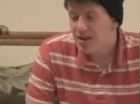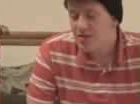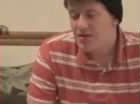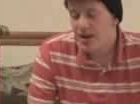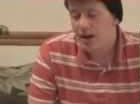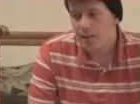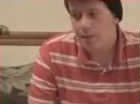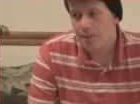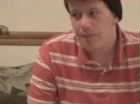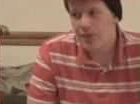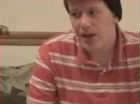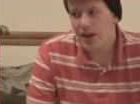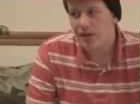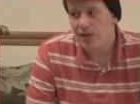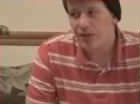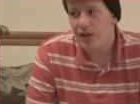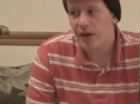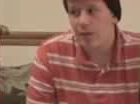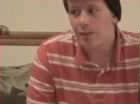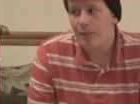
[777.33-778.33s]

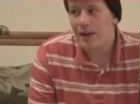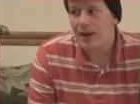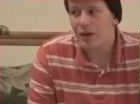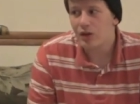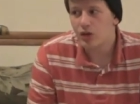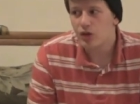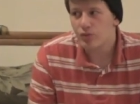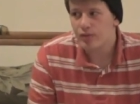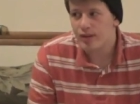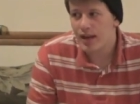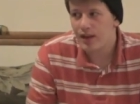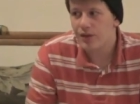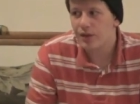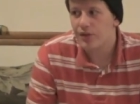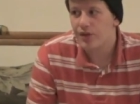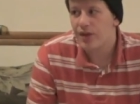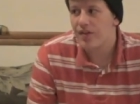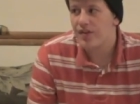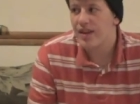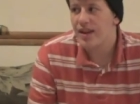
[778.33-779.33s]
They're better together
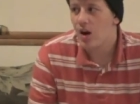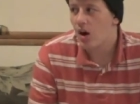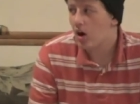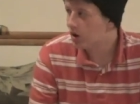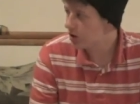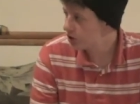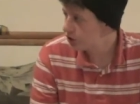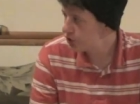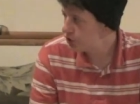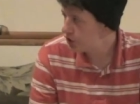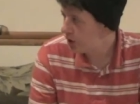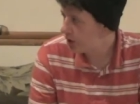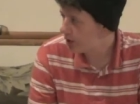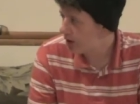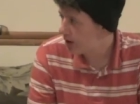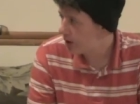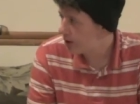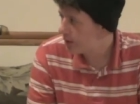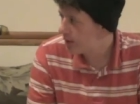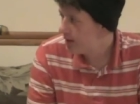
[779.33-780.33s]
than they are
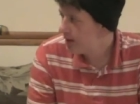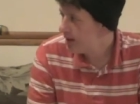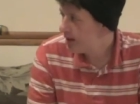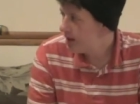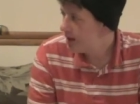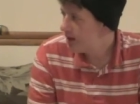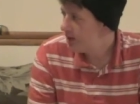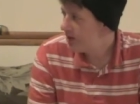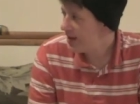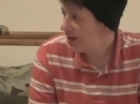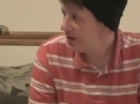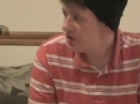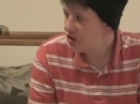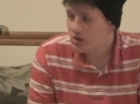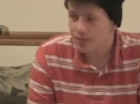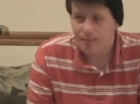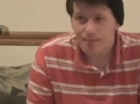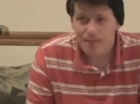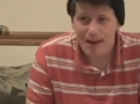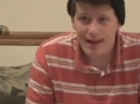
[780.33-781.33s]
solo. They
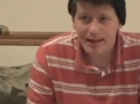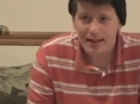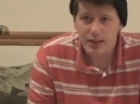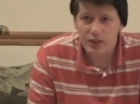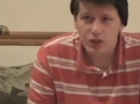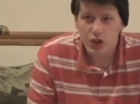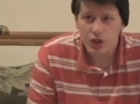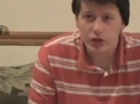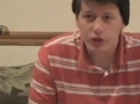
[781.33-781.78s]
just make each